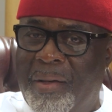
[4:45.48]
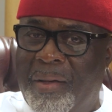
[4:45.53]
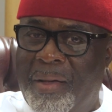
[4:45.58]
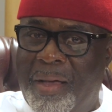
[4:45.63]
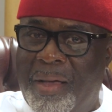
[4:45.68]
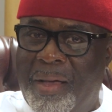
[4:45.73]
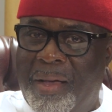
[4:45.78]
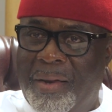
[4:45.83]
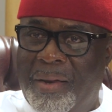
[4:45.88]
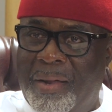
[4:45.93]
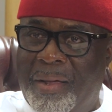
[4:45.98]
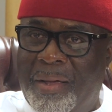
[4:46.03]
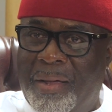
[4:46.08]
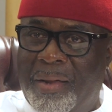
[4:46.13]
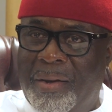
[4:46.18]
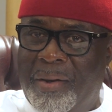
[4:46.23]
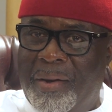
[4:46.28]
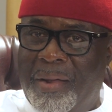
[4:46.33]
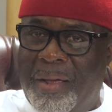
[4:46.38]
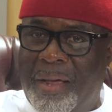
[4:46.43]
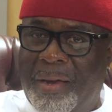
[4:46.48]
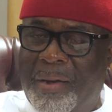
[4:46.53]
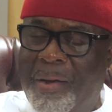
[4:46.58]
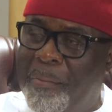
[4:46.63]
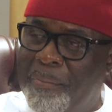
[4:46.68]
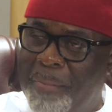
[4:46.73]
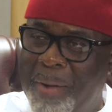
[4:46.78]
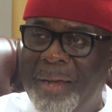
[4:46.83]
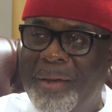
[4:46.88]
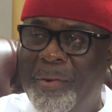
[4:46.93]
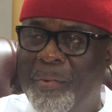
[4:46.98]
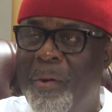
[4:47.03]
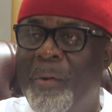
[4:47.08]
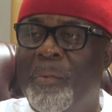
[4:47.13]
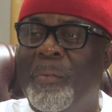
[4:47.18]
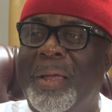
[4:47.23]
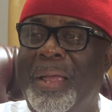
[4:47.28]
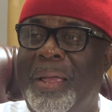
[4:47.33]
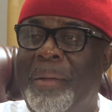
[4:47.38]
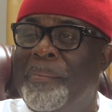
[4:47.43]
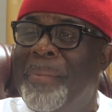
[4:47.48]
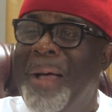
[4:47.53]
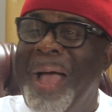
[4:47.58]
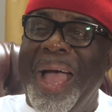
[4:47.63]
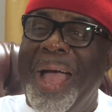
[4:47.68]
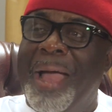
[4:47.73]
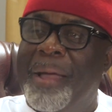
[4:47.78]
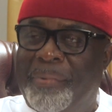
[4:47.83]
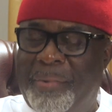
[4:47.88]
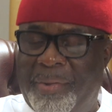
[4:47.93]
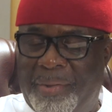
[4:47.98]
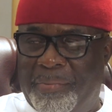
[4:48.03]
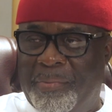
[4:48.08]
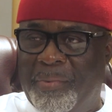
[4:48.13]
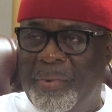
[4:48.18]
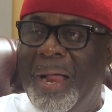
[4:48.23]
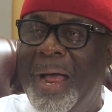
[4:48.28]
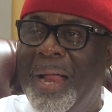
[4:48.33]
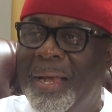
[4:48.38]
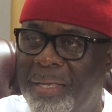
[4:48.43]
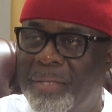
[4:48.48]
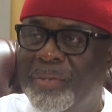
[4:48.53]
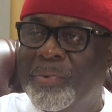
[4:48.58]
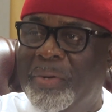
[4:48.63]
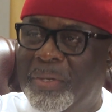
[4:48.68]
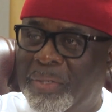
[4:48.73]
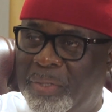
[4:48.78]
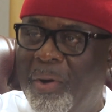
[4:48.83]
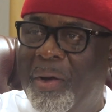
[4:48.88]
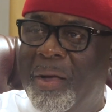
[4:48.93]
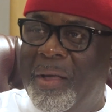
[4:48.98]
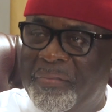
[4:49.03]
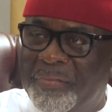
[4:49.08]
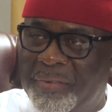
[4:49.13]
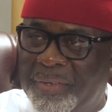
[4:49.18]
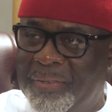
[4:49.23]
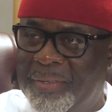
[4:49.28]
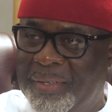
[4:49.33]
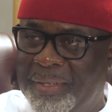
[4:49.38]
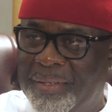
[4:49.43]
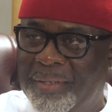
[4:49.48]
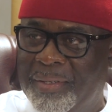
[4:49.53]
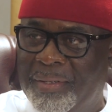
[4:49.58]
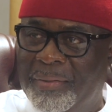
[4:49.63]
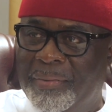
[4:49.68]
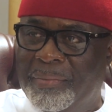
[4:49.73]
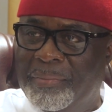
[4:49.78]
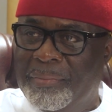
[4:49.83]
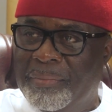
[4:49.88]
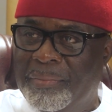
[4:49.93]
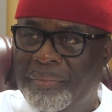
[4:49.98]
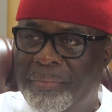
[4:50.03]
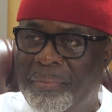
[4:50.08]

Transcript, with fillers: Uh, uh, don't mind the one we imbibed, but at least okay. we saw everything. Oh.